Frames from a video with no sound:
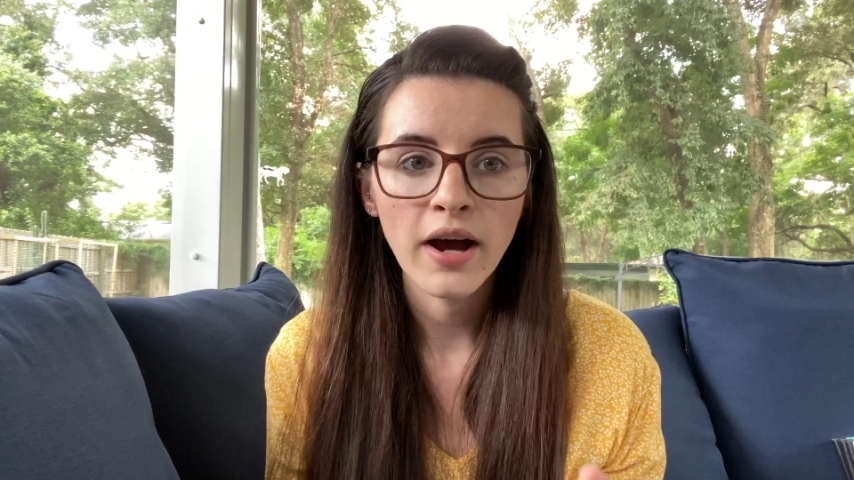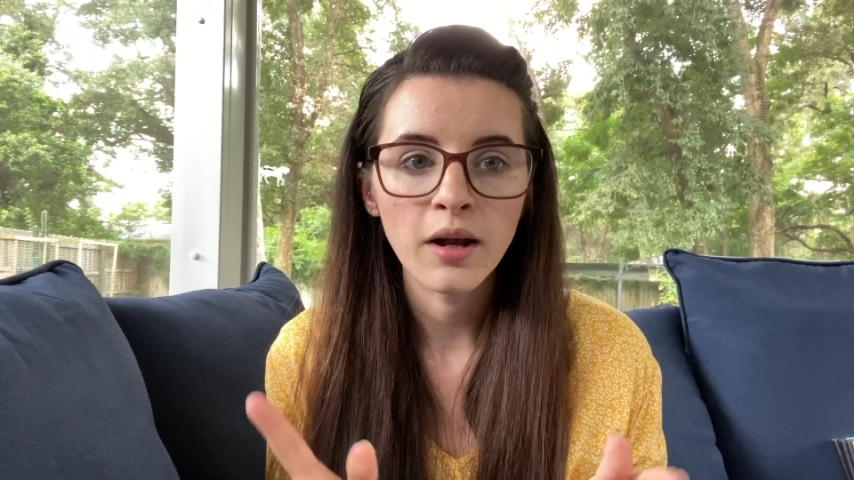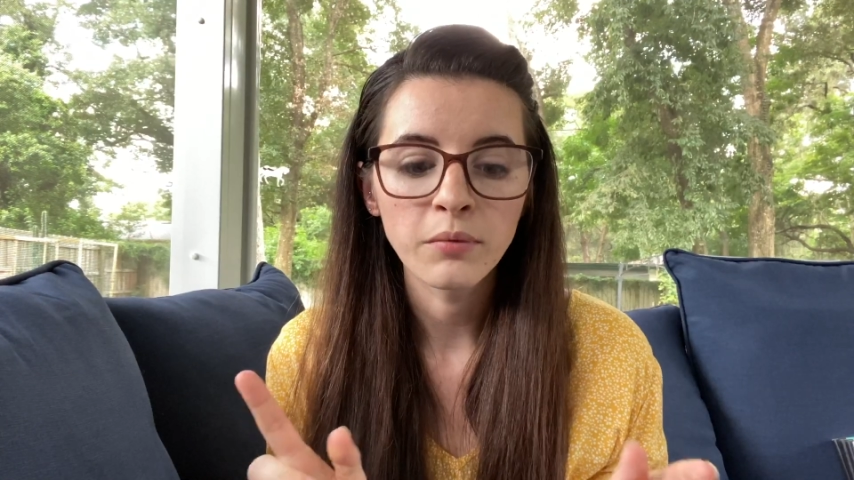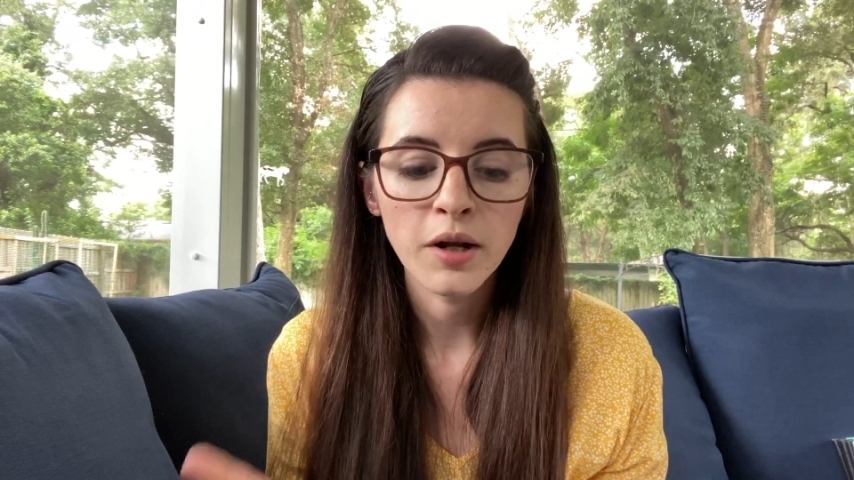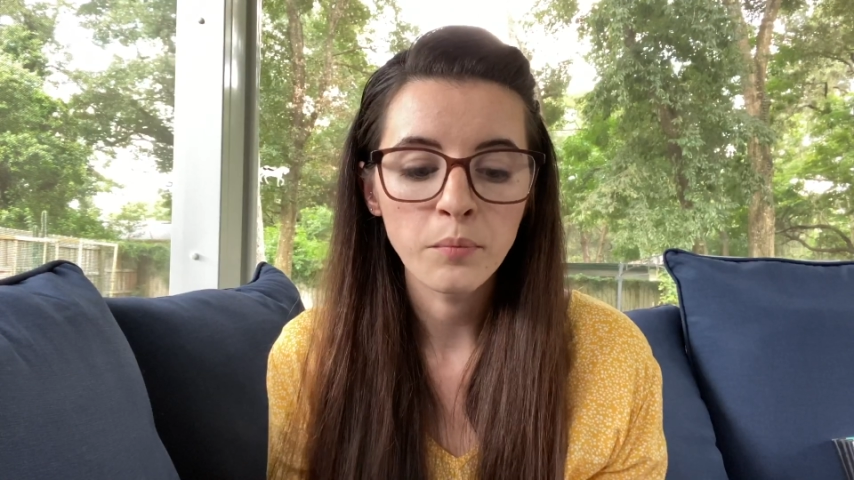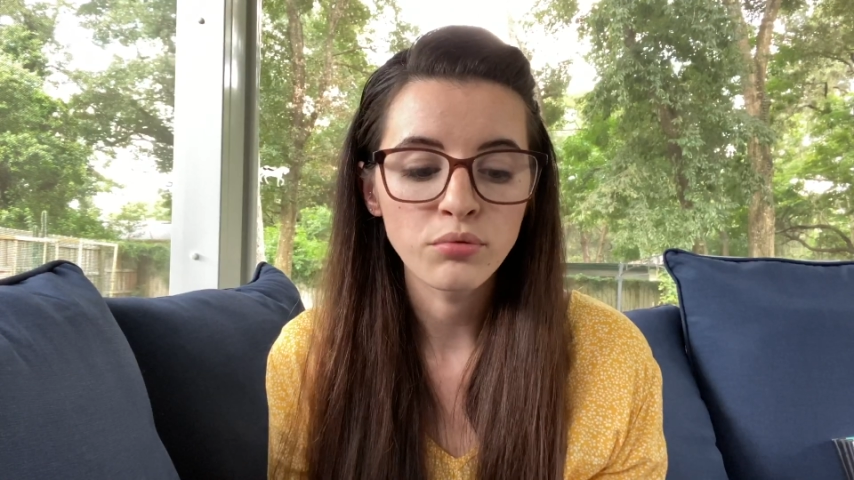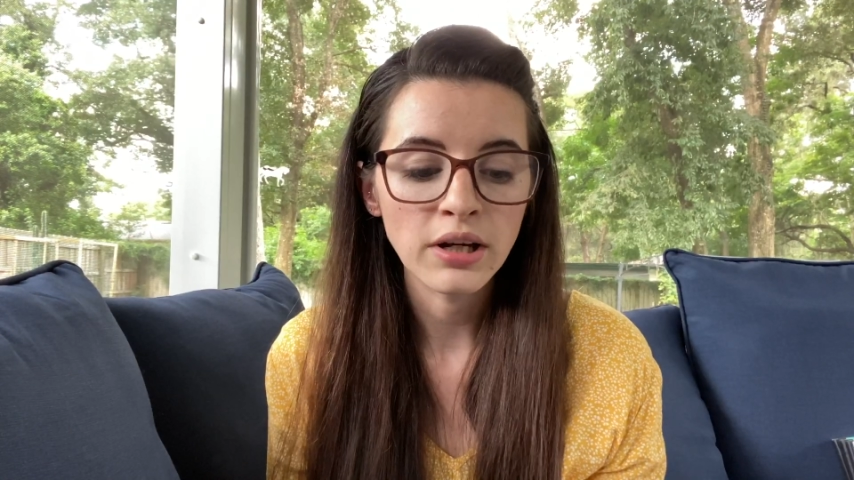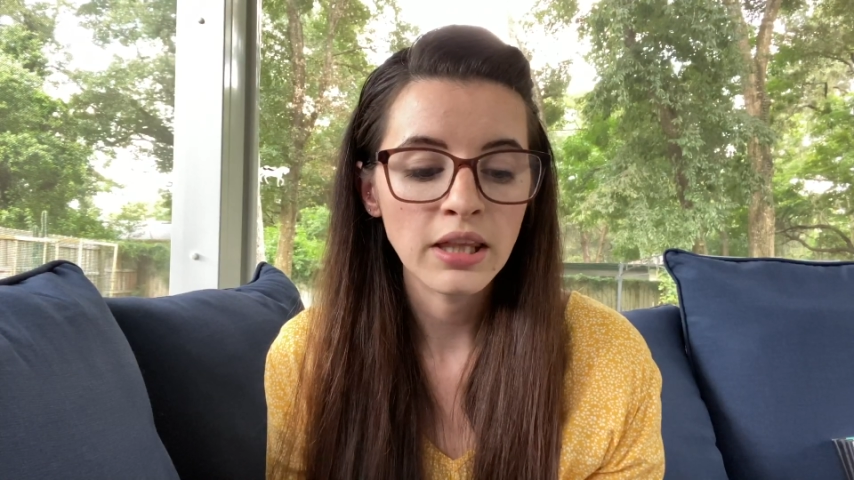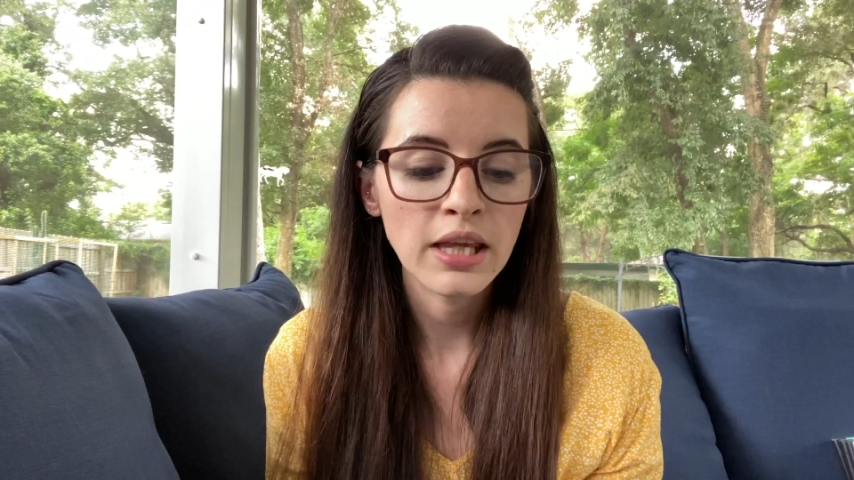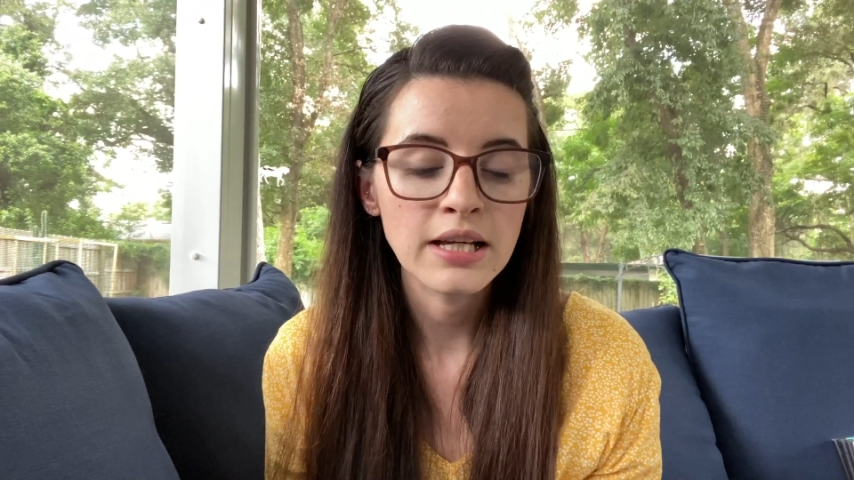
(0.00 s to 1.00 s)
and I'm going to
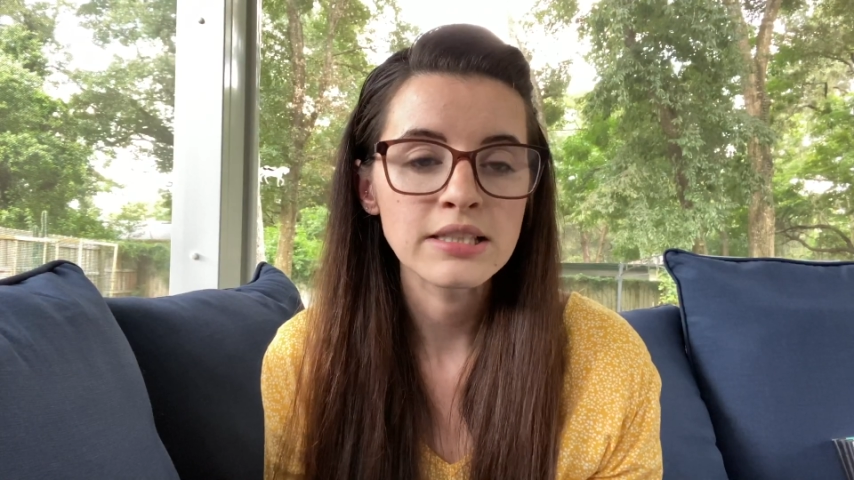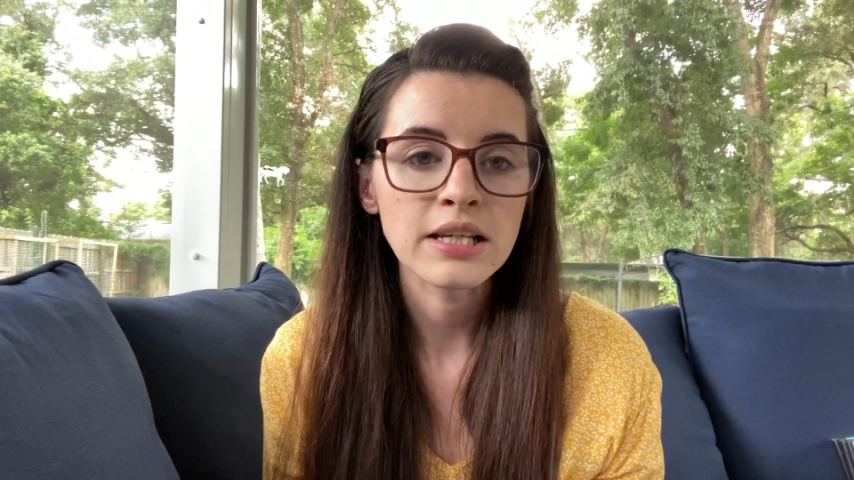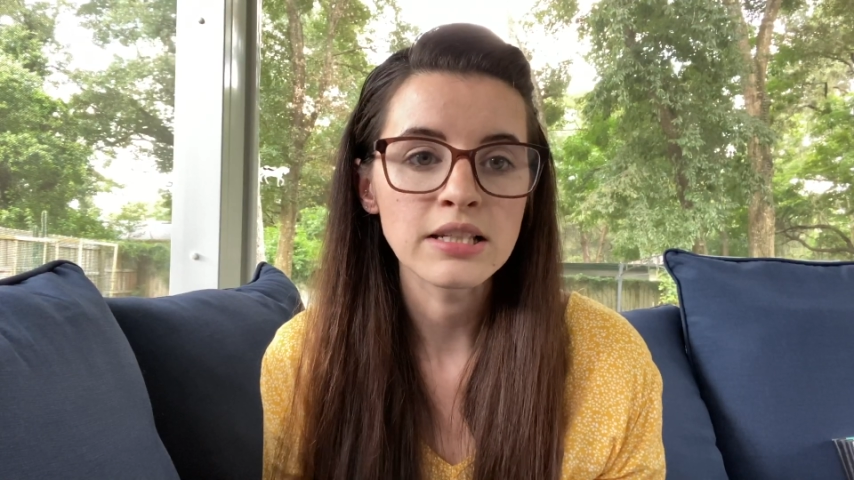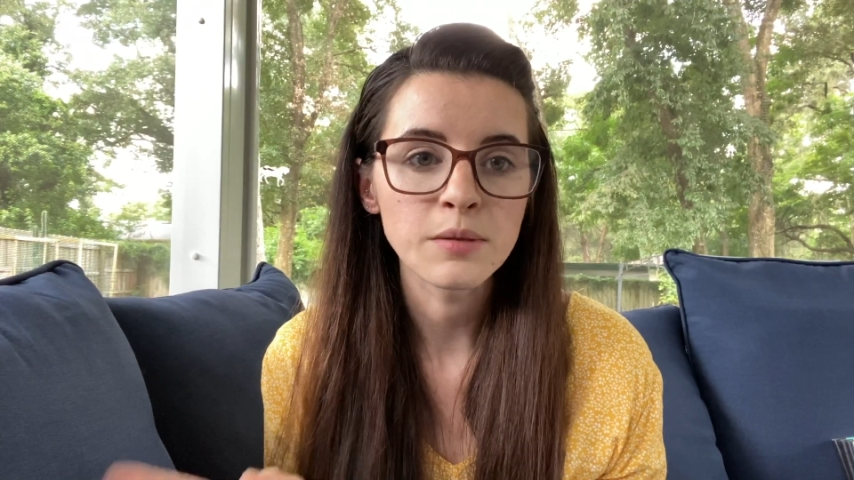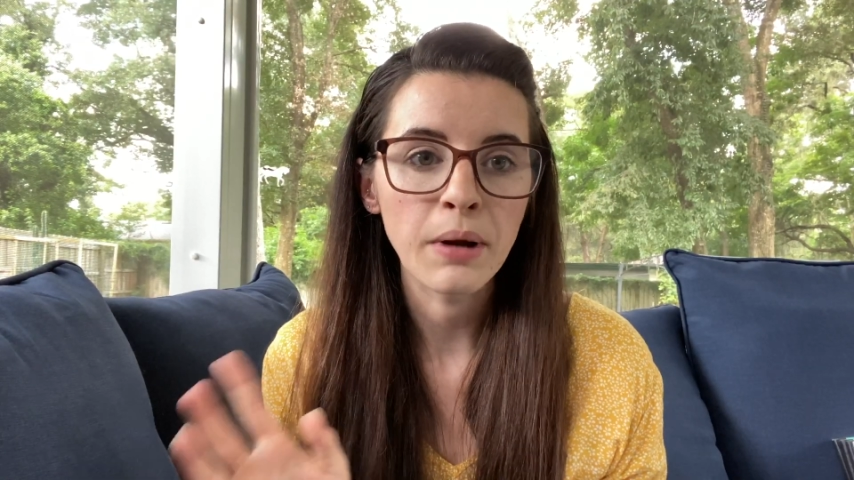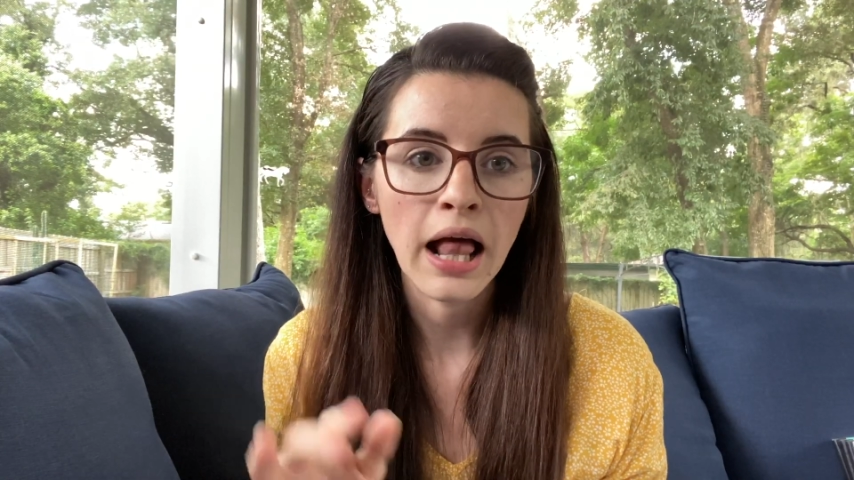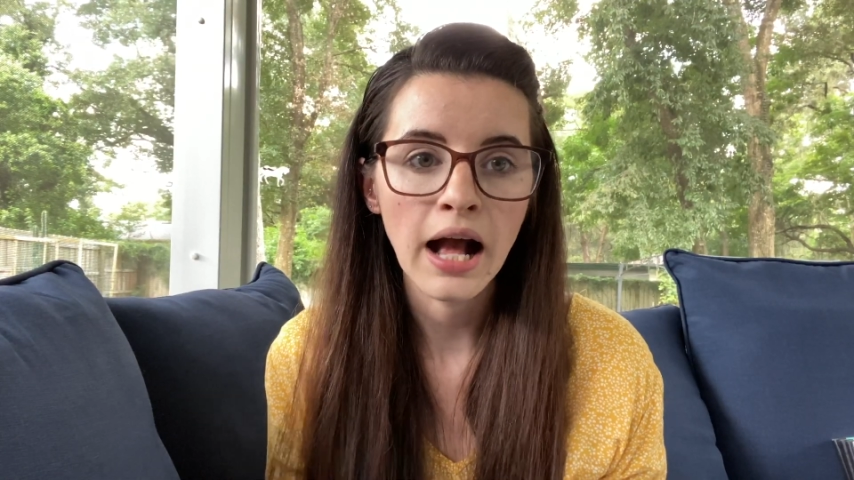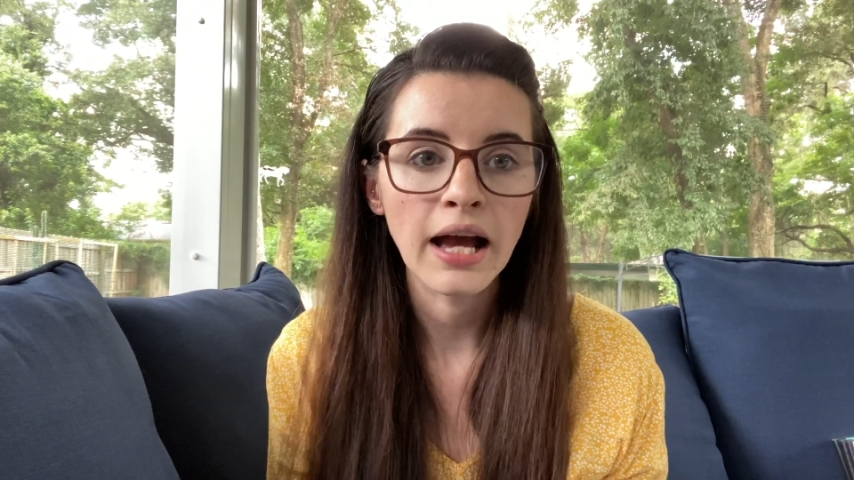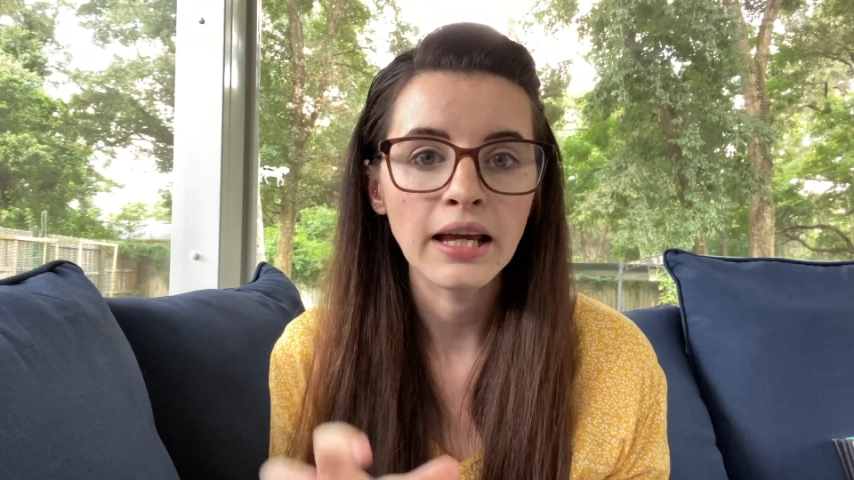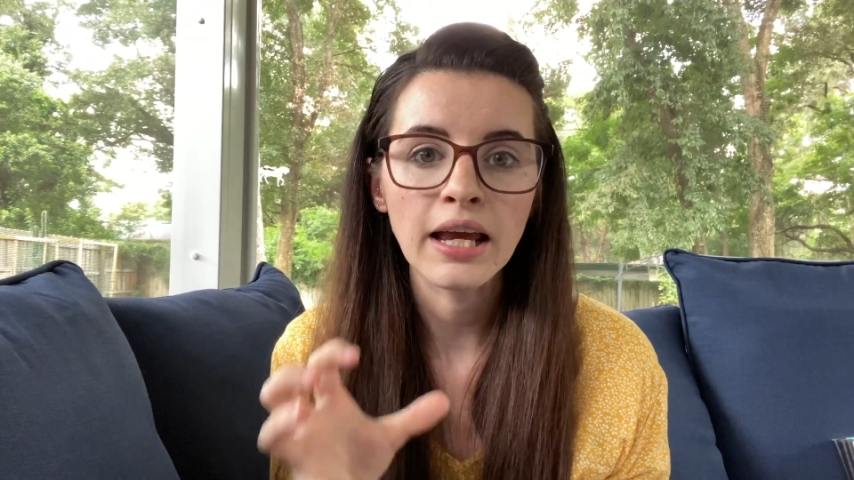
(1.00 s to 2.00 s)
bring this into
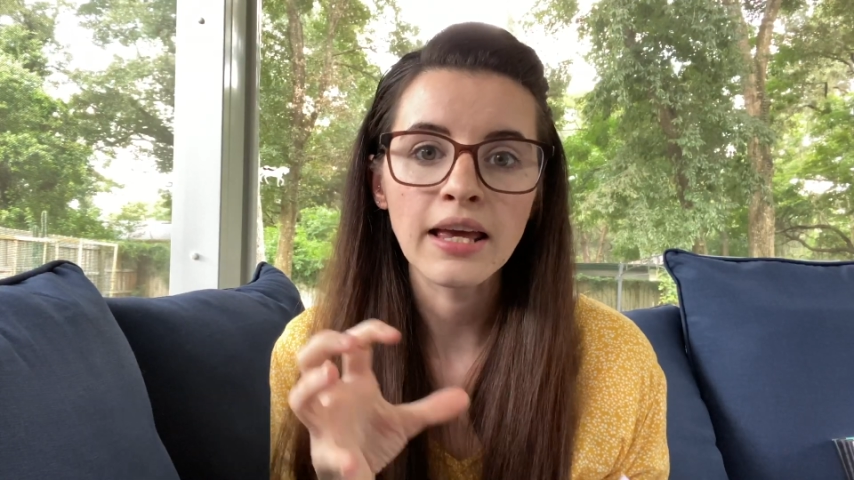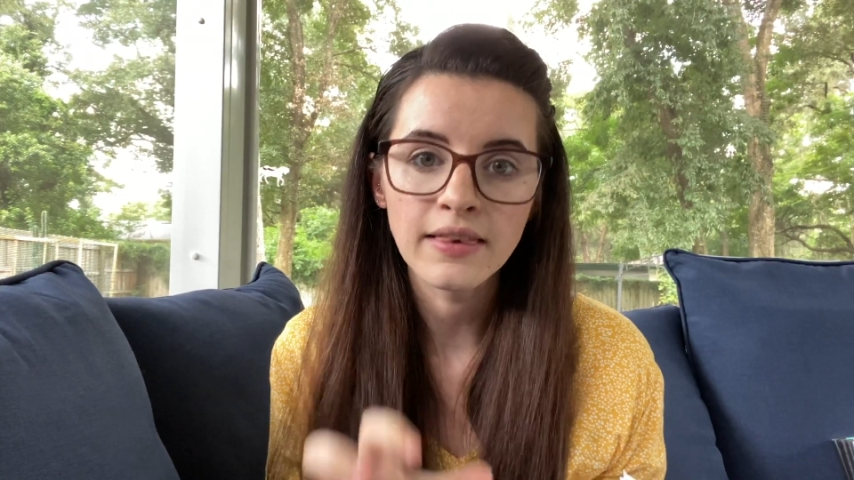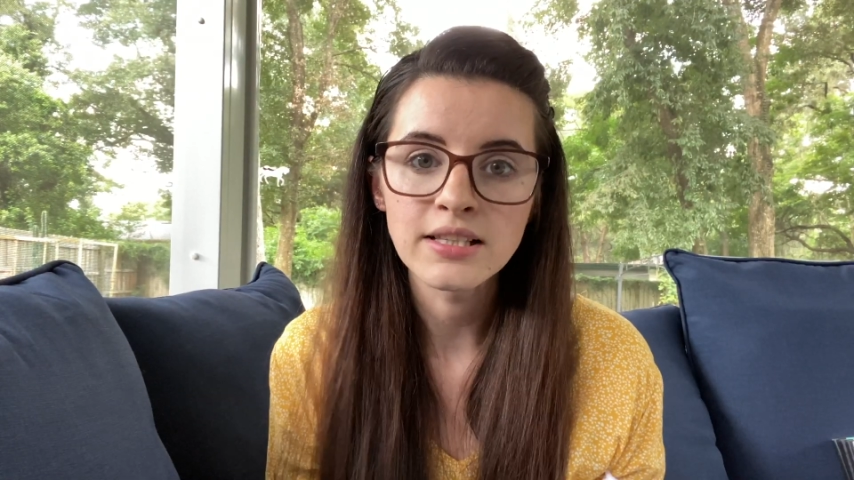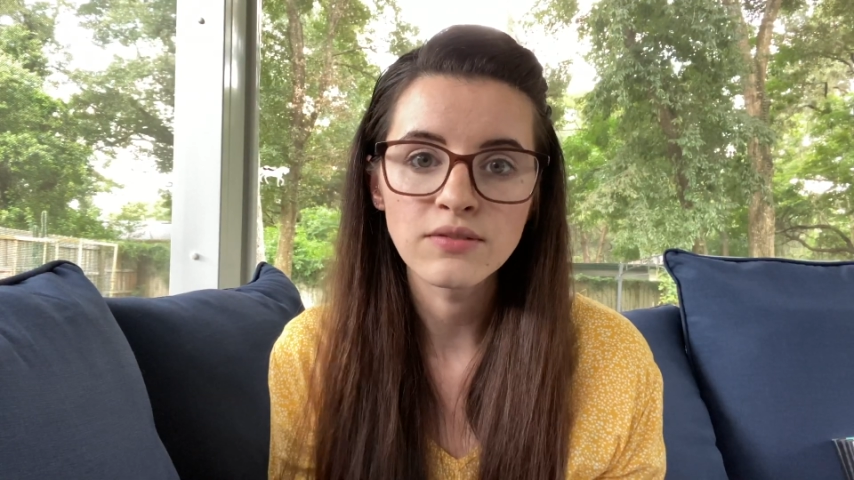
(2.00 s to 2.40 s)
play in this